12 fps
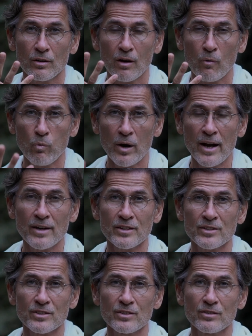
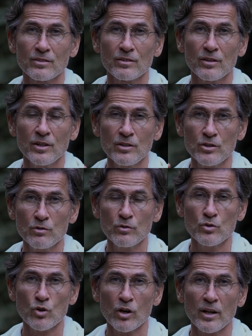awareness,
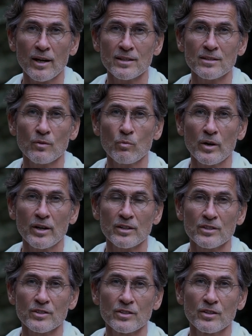individualized
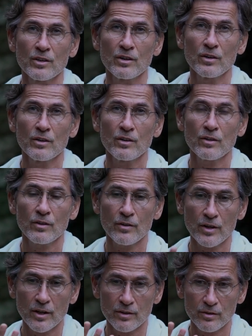awareness,
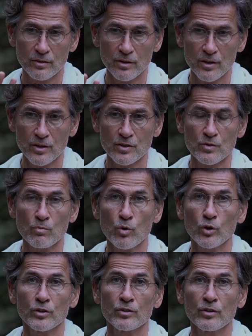that is
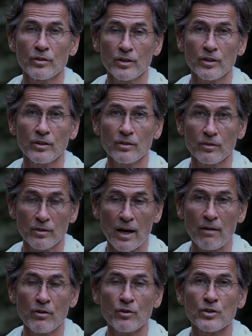what the
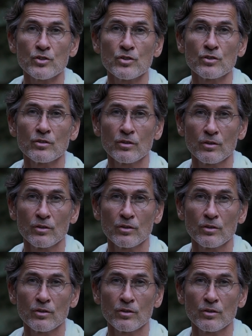average